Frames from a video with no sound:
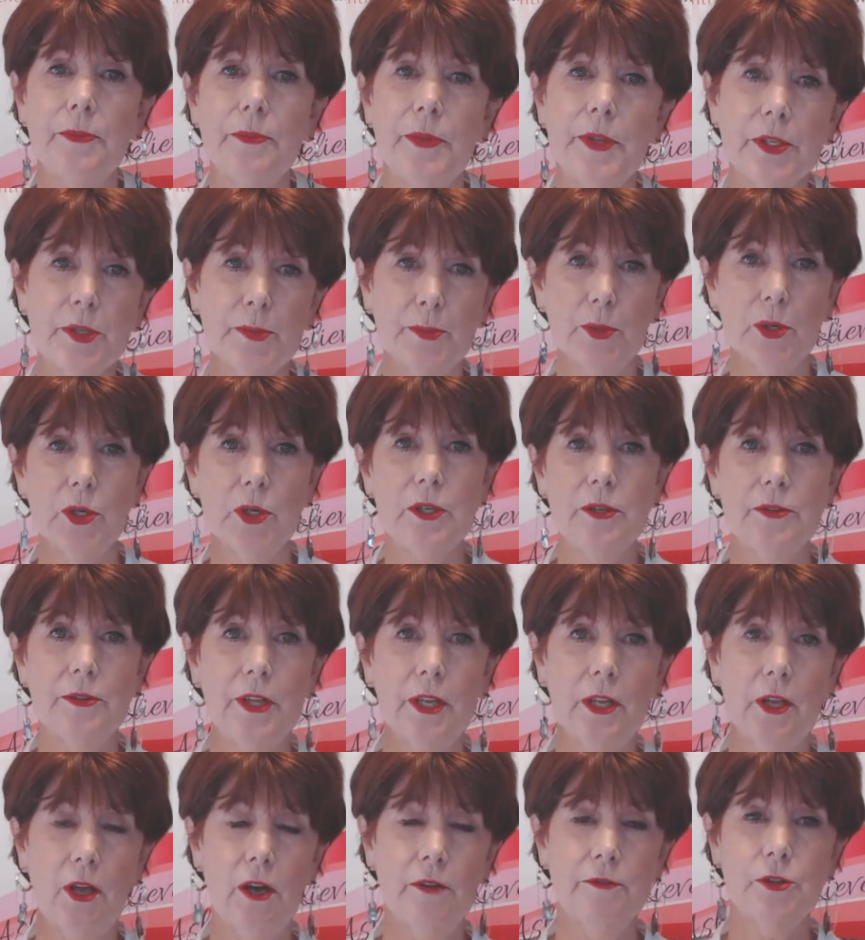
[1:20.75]
this book,
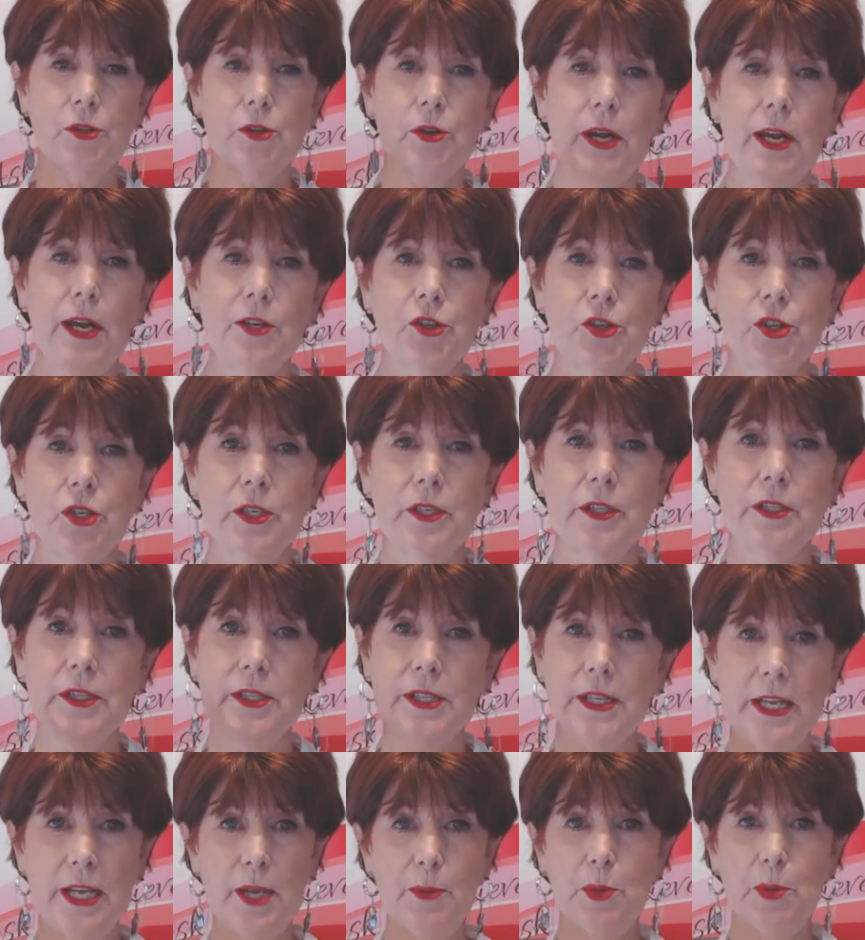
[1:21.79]
The Law of Attraction,
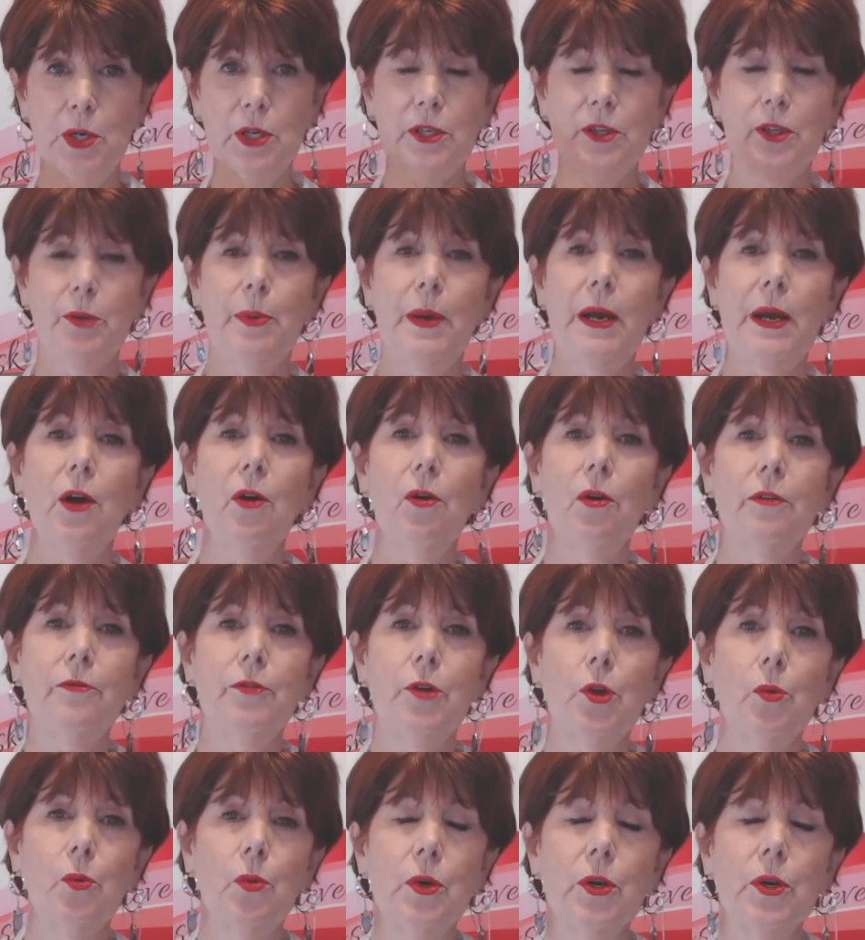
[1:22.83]
it's an ebook, The Power of
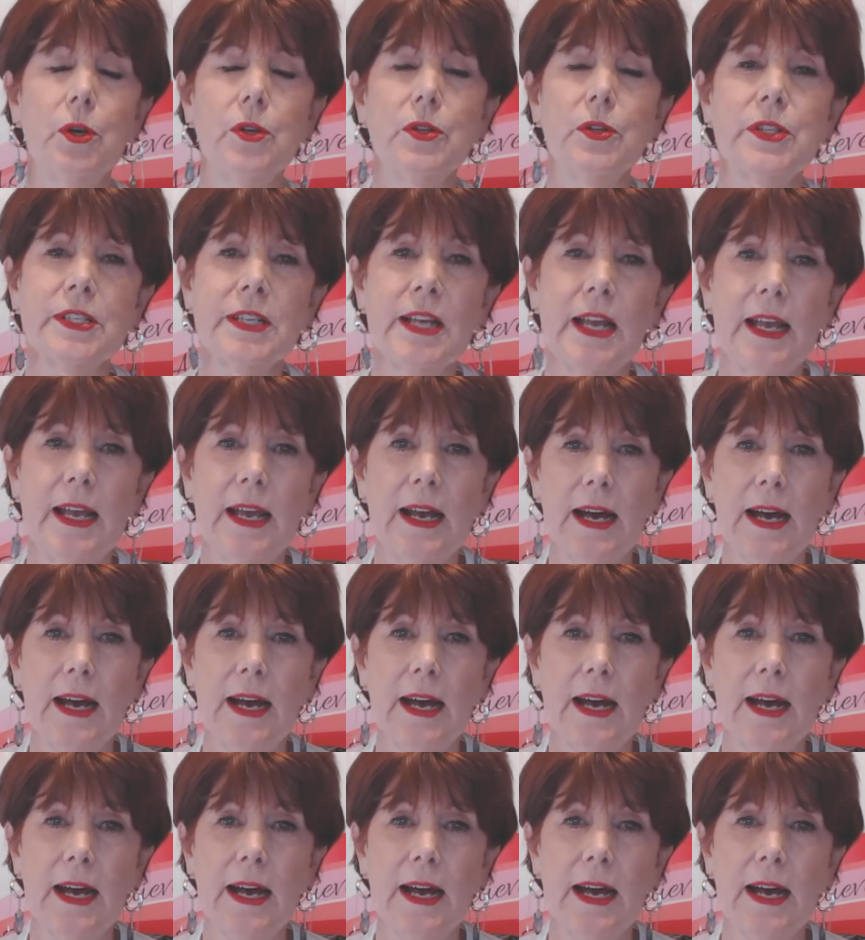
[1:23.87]
Your Words.